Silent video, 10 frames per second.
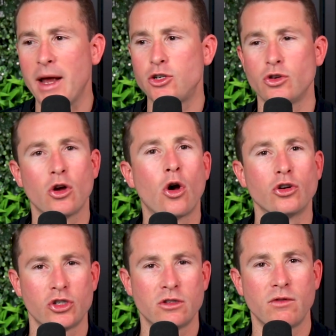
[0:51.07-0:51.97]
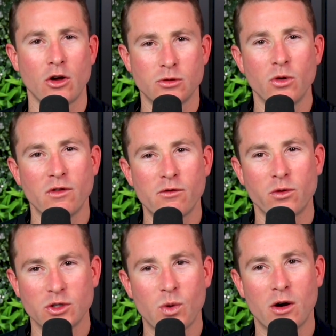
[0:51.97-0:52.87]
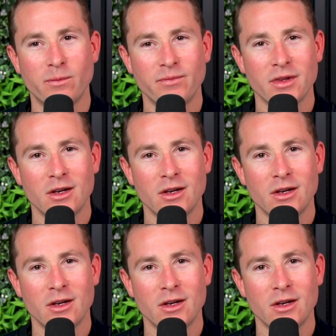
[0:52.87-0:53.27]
make sure you're conscious of those moving forward as well.